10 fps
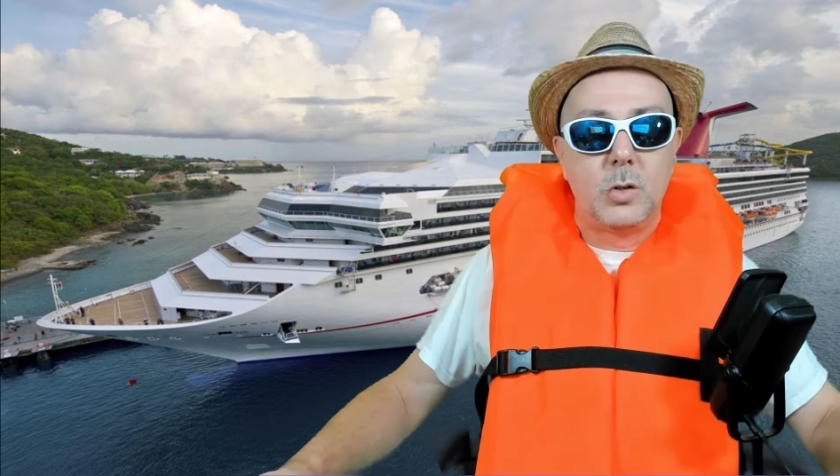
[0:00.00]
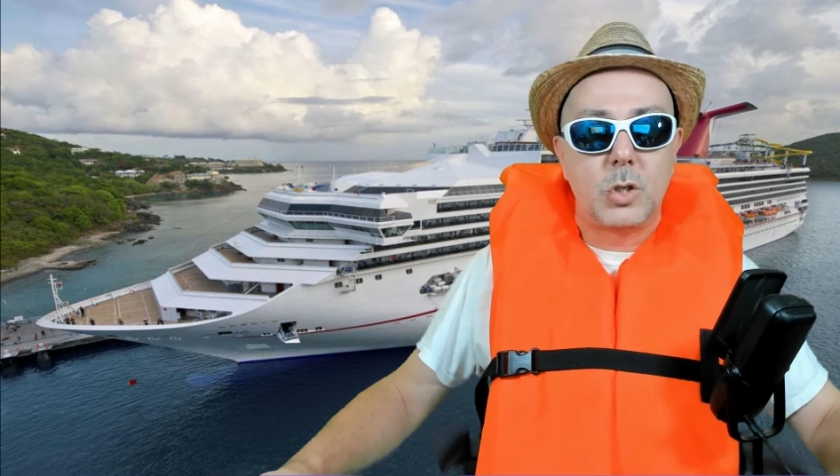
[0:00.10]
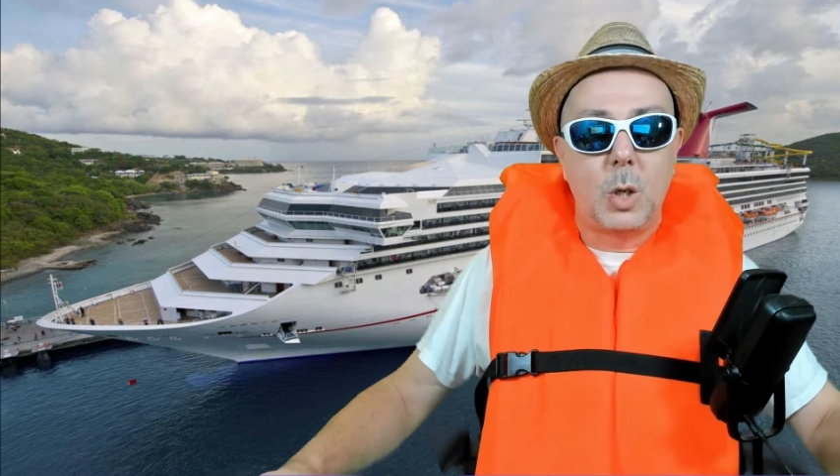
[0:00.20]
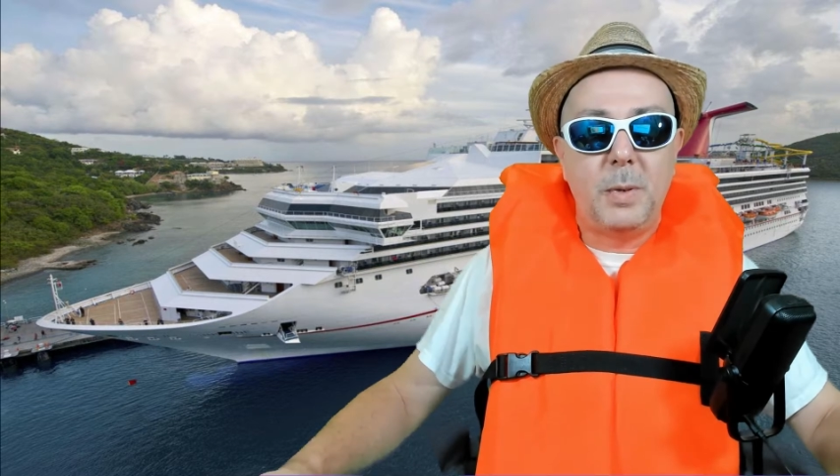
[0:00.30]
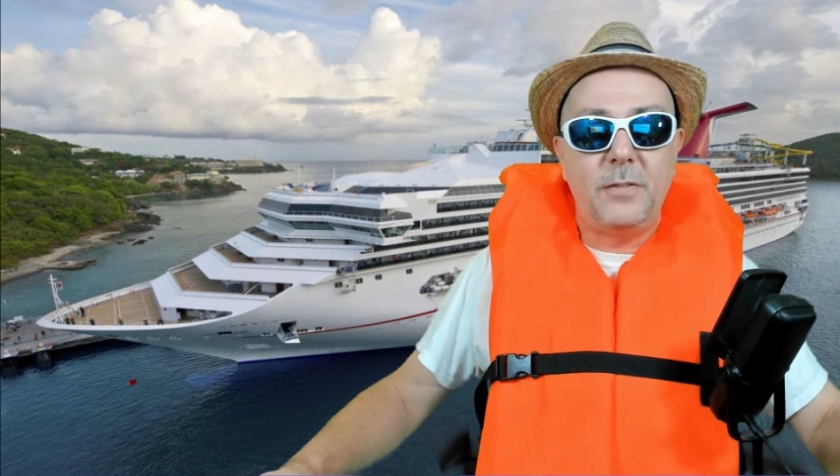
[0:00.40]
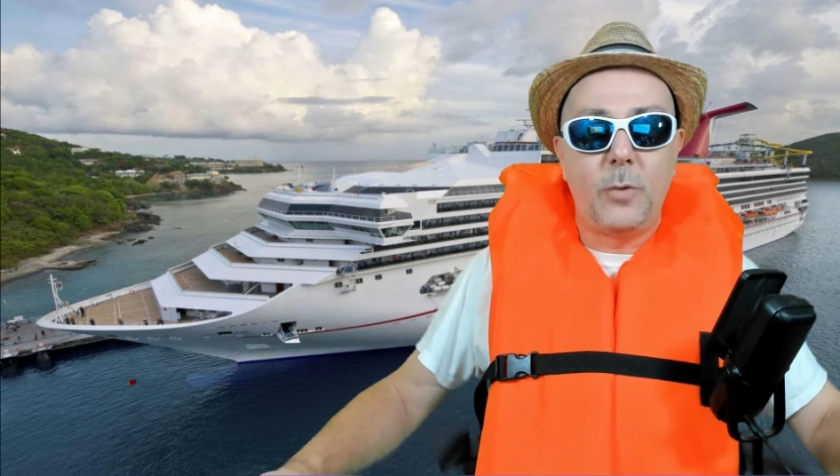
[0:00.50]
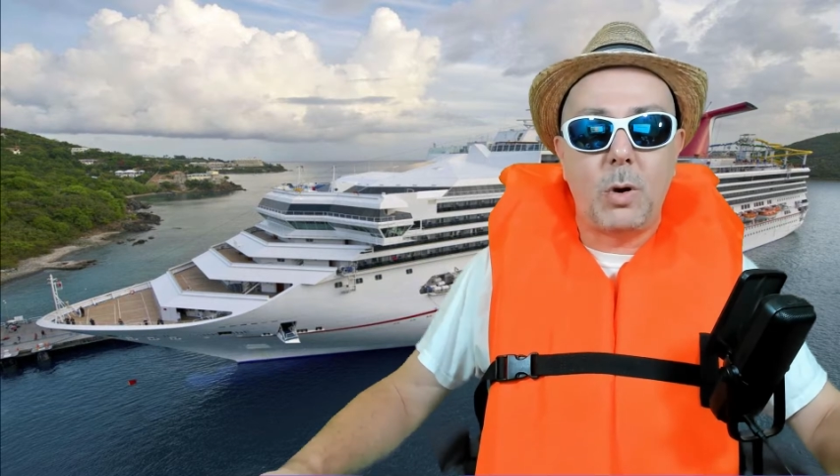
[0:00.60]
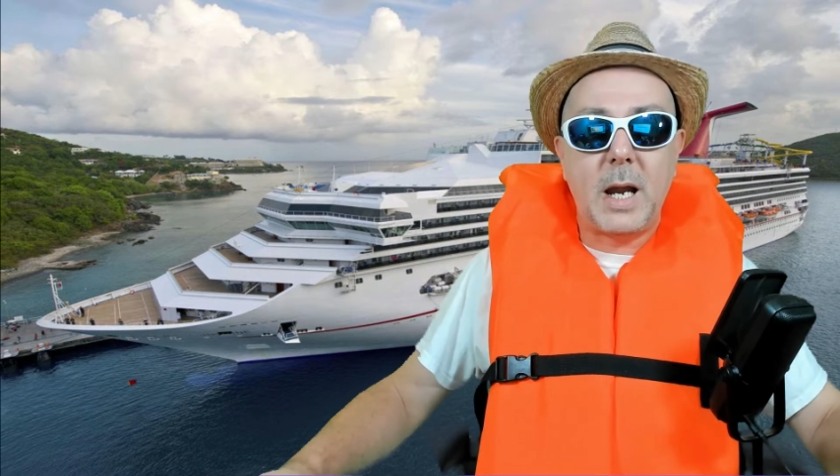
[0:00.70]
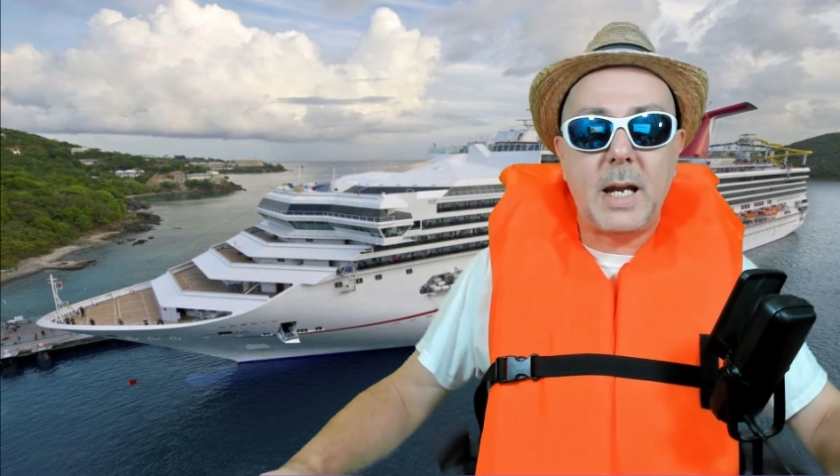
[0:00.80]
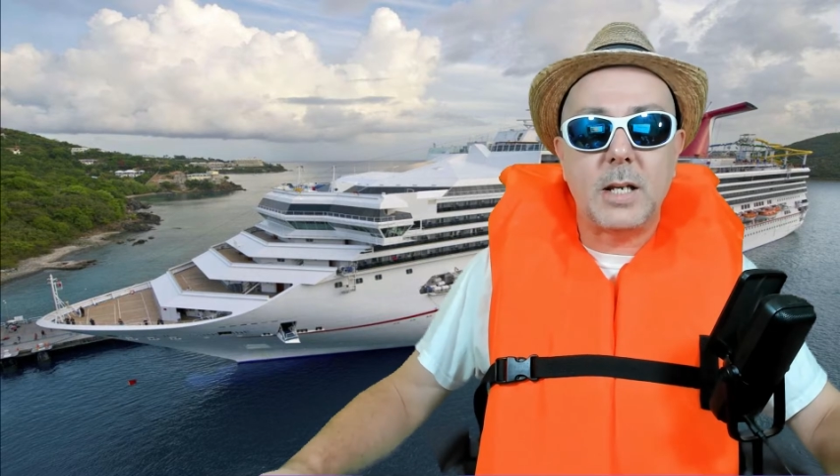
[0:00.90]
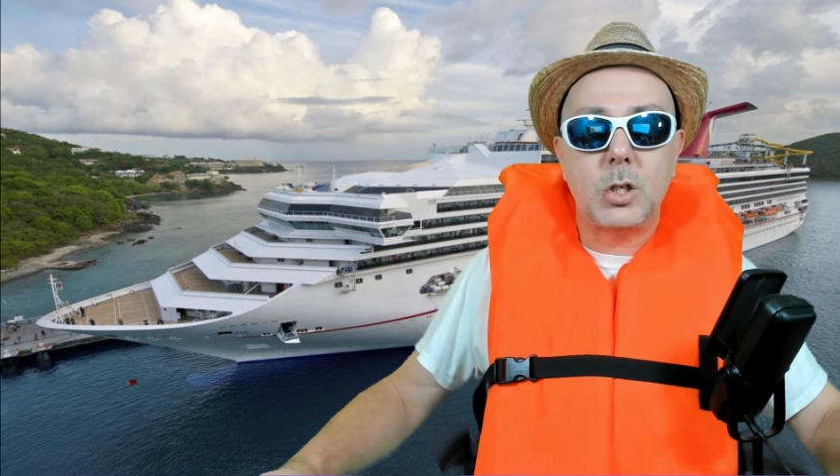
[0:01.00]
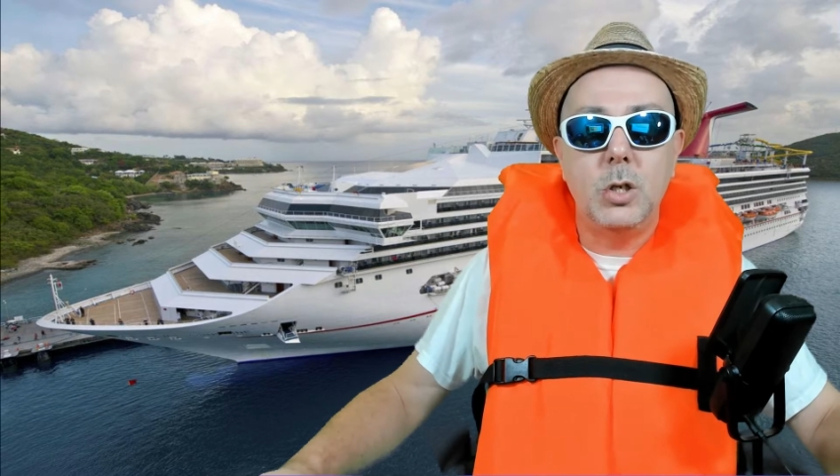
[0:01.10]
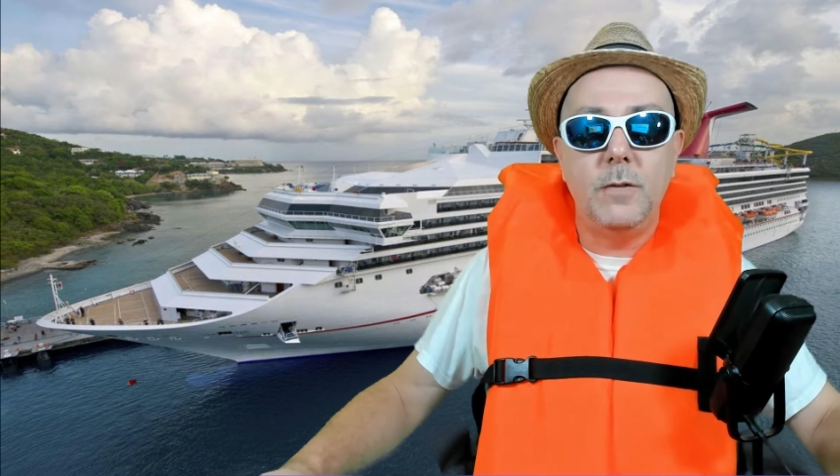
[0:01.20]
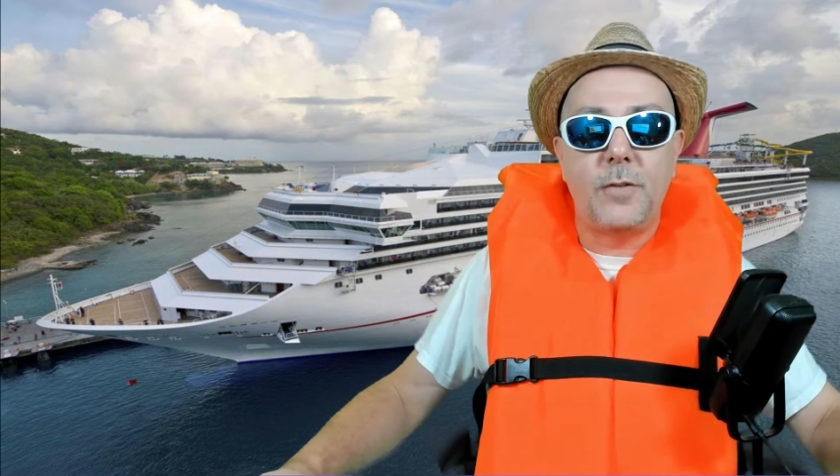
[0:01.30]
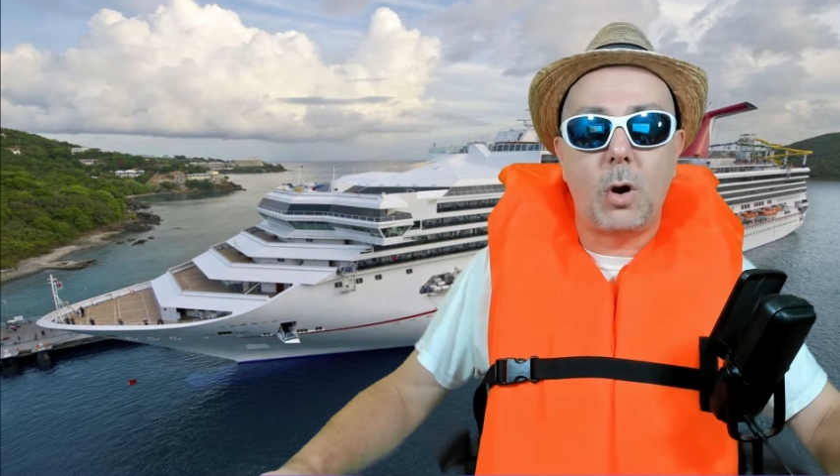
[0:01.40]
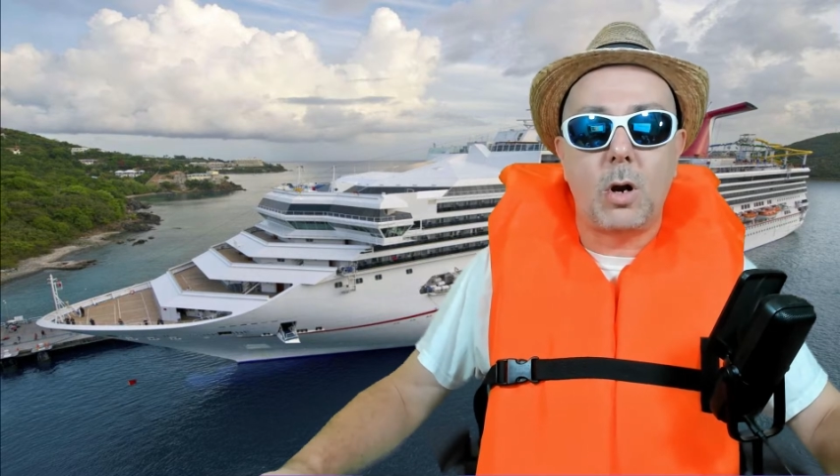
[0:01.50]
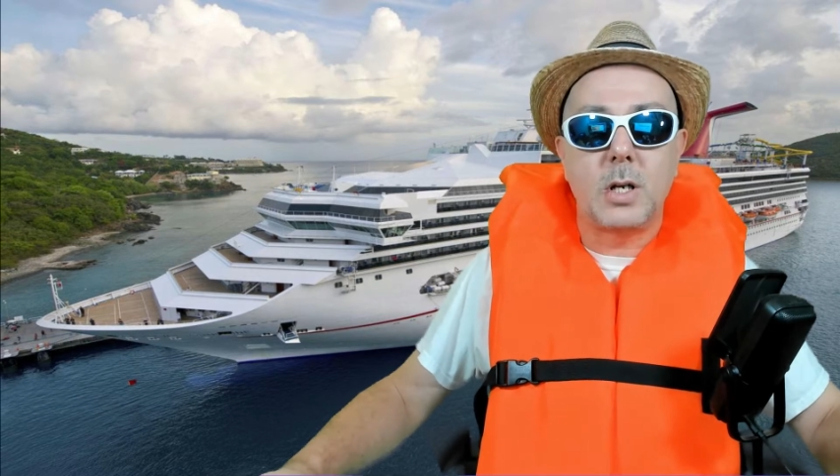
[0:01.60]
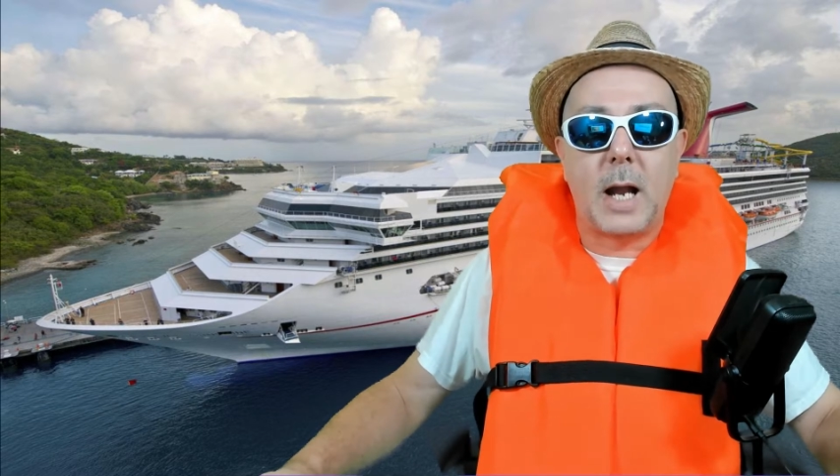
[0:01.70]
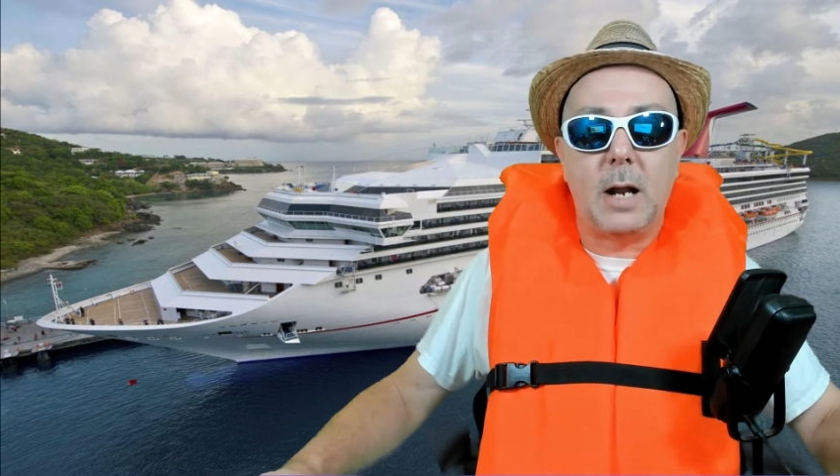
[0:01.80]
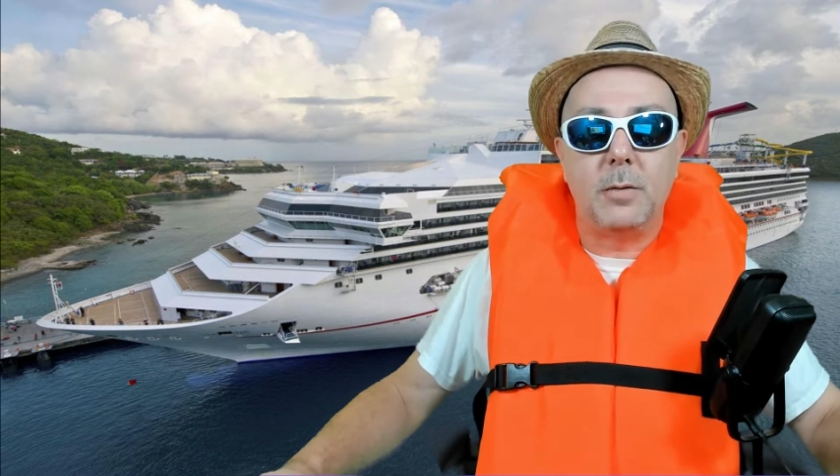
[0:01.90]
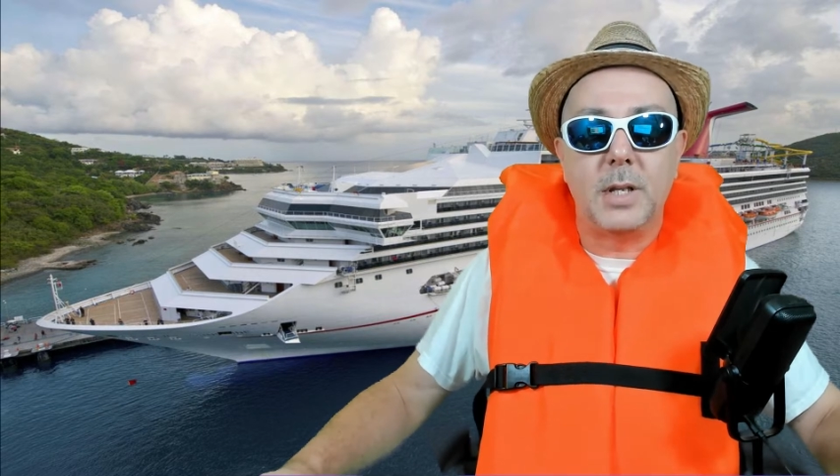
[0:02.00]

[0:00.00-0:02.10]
So before I get too far down